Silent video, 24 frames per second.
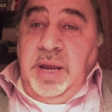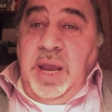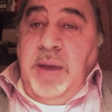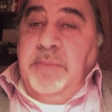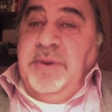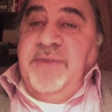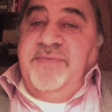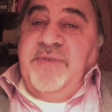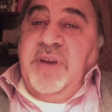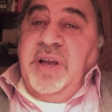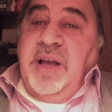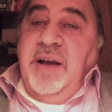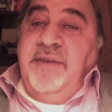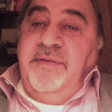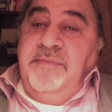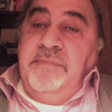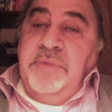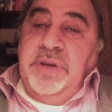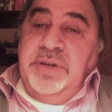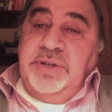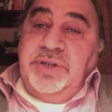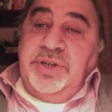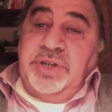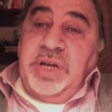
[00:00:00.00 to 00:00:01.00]
I mean, if a
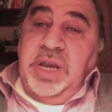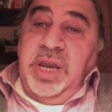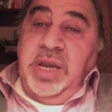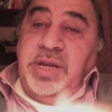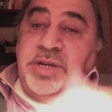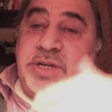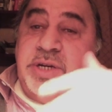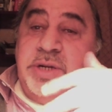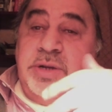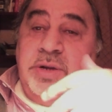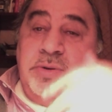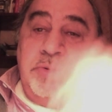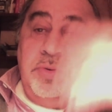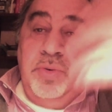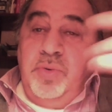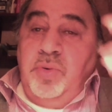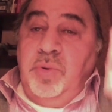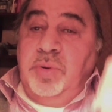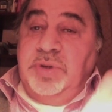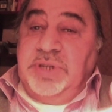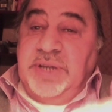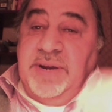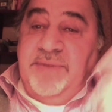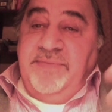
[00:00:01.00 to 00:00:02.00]
government's changing the
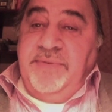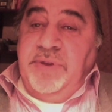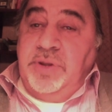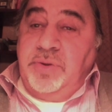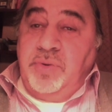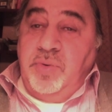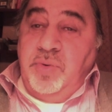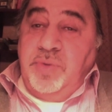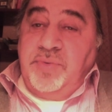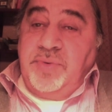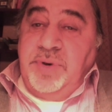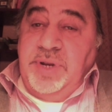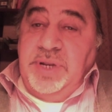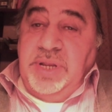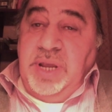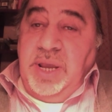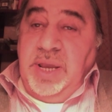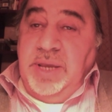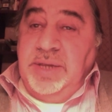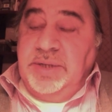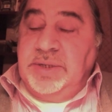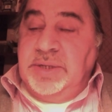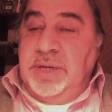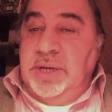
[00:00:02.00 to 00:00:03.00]
rules every 2-3
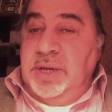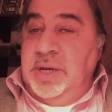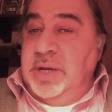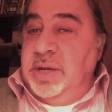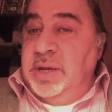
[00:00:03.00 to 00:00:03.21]
days,